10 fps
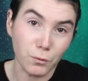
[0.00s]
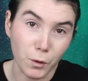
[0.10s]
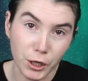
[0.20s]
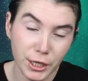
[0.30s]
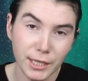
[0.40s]
is
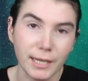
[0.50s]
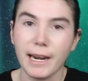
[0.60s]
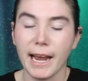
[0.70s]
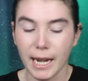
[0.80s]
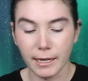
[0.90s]
worse than
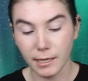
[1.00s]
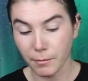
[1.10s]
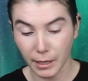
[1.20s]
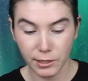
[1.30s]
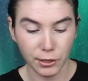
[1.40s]
hating
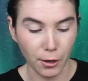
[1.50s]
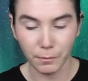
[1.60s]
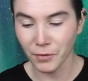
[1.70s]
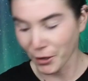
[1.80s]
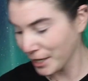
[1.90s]
something,
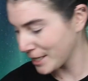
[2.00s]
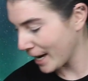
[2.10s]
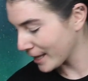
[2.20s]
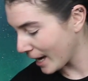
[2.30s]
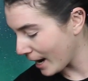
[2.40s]
so you can
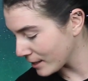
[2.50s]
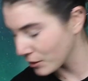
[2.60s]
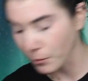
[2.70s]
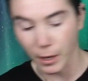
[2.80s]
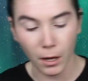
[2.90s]
take that as
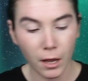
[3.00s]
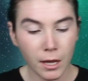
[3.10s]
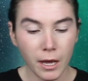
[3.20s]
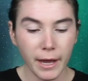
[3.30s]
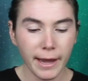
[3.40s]
you will.
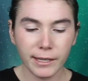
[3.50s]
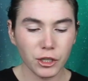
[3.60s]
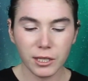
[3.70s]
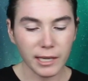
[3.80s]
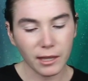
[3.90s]
It
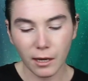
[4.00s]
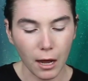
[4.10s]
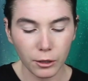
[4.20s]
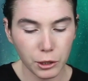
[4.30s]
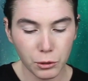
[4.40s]
just, like, the
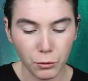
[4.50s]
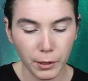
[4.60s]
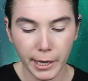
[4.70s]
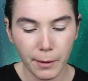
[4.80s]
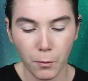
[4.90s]
color
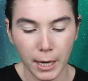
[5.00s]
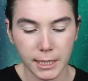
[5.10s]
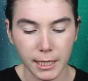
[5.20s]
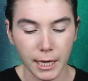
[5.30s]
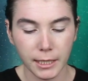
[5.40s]
story
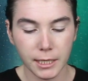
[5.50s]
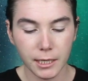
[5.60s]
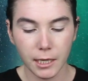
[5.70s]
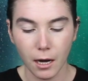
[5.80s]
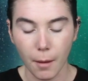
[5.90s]

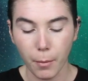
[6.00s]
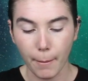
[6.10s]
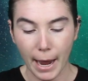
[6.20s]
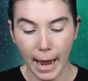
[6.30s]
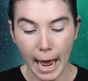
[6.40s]
wasn't up
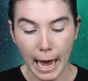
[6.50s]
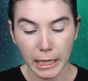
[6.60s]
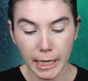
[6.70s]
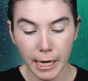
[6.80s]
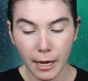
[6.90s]
my
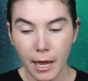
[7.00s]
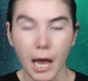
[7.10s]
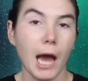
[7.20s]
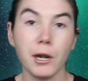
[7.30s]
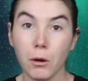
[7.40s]
alley.
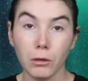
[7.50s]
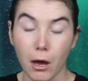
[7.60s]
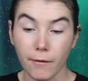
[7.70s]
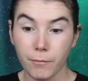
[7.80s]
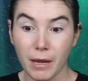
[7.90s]
I know a
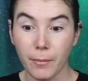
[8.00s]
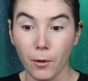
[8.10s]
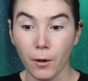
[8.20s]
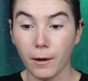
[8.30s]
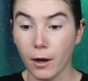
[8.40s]
lot of
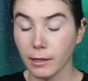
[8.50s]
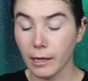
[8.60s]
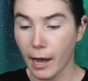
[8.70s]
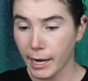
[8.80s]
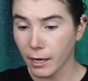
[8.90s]
people
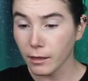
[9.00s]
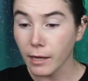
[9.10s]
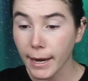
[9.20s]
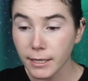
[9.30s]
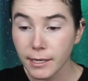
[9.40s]
online
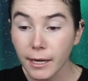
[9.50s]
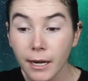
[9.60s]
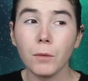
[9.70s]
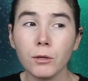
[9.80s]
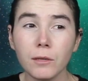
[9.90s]
liked
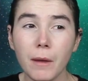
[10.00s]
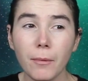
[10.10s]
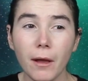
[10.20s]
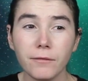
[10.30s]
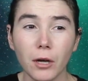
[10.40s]
it. Most of the
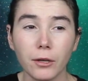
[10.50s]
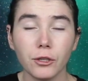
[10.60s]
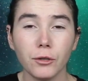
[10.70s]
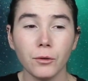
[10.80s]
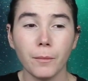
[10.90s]
people I've talked
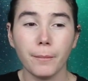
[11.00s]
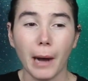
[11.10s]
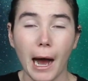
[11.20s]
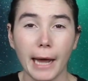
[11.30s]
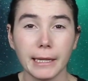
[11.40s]
to
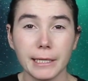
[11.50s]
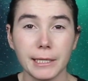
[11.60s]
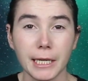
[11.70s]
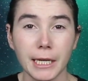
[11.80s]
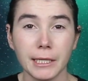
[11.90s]
behind the
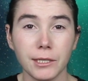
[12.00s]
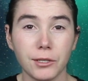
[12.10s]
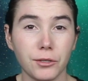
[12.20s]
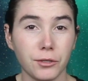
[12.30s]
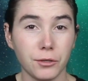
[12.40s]

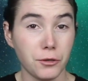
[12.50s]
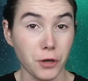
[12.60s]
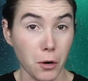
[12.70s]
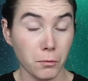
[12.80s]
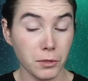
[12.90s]
scenes
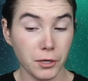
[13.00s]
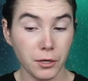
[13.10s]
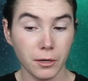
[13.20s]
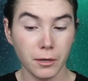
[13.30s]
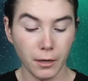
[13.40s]

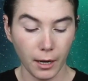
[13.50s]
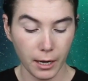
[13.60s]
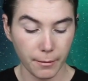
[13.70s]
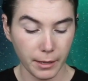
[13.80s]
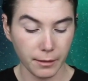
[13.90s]
don't.
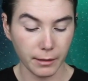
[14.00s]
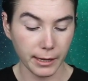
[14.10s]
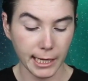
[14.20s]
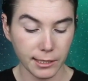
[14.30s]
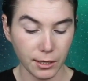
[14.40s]
And
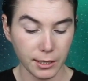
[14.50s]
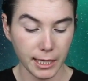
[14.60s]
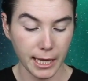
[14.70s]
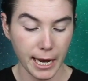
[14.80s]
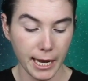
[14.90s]
that's not to
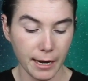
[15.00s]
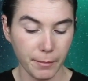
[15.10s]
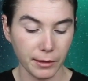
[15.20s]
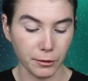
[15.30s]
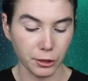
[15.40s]
say they hate it,
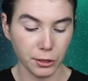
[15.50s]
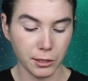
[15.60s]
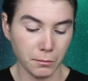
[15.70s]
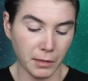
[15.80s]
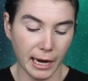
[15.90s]
but they're
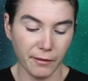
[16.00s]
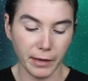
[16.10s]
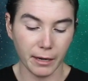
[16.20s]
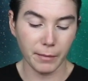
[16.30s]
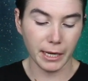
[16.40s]
just kind of
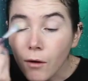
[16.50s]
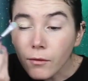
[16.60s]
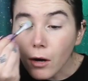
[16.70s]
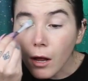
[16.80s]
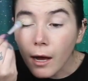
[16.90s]
like me.
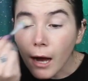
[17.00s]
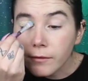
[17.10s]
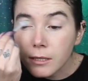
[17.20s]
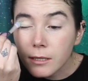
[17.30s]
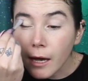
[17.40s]
Overall, I have
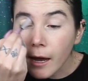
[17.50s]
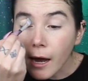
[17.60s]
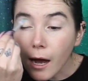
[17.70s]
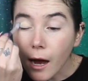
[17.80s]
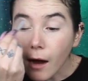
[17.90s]
to say
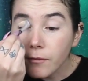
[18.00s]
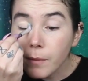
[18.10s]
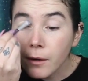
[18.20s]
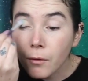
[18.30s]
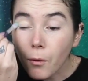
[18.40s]
I have
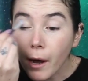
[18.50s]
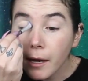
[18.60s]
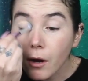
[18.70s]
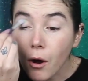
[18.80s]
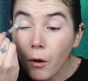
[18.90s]
been
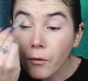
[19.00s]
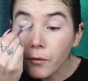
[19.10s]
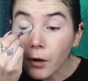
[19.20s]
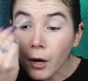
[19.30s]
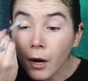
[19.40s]
quite
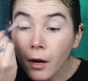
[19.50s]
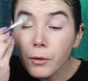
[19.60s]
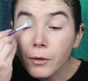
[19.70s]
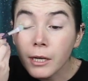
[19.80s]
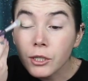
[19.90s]
over
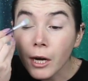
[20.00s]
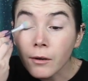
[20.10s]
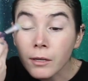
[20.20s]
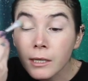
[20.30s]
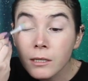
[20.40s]
beauty
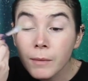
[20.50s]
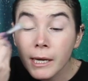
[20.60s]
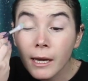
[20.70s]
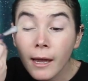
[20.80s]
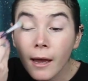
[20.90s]
generally
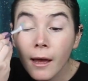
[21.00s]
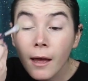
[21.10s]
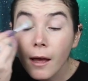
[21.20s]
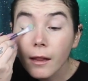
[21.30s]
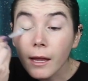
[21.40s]
speaking.
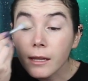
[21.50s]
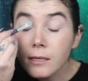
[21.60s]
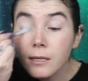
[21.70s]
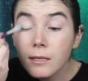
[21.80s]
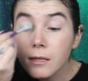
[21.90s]
Like
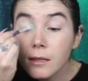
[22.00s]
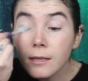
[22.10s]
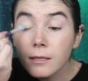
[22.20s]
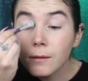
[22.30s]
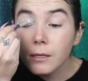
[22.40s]

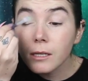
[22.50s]
this